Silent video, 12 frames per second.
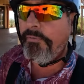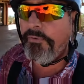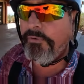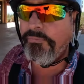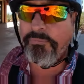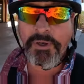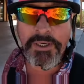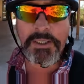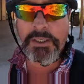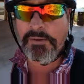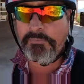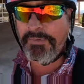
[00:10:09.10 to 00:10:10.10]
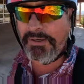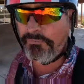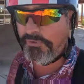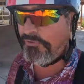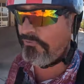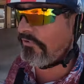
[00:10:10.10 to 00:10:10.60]
the Franklin
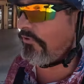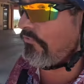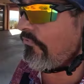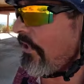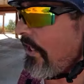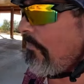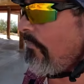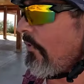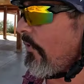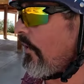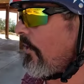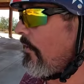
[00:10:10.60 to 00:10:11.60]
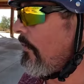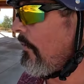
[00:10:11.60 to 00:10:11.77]
Mountains State Park.